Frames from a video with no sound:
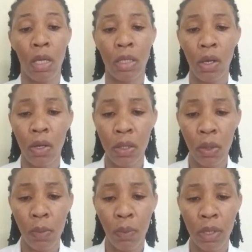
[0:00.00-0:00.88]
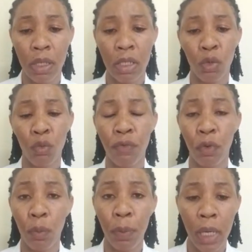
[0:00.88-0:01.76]
It's also important to
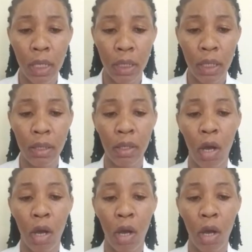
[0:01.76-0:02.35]
review patients'